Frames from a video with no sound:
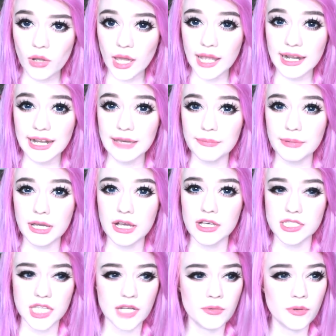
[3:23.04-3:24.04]
likely
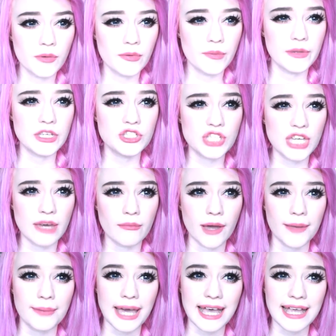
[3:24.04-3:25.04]
because I'd probably shit
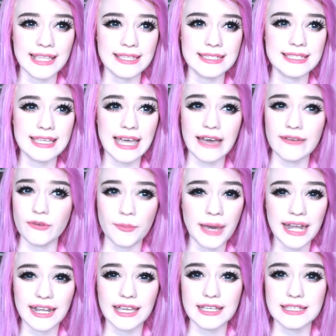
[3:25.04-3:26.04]
my pants, have a
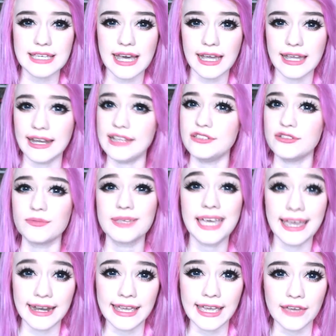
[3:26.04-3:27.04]
panic attack, and end up
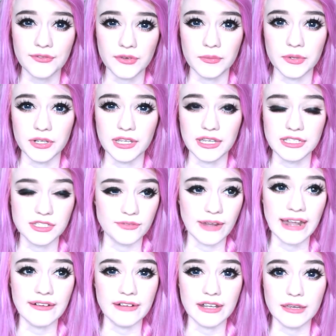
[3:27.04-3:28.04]
killing everybody
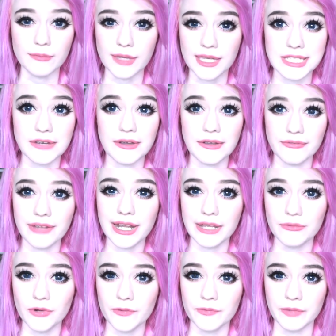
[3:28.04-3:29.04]
surrounding me. So it
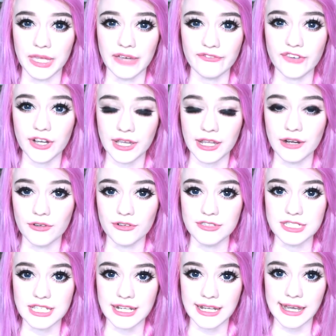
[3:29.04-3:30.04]
really would be a fucking
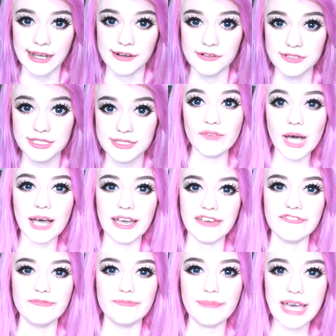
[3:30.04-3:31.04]
haunted house.
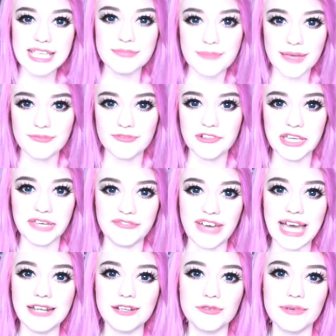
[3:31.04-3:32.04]
5, best memory of
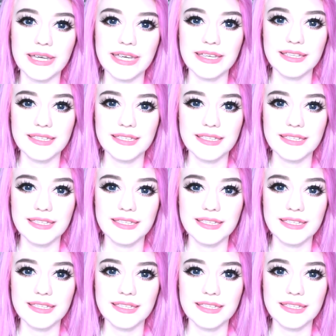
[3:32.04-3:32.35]
Halloween.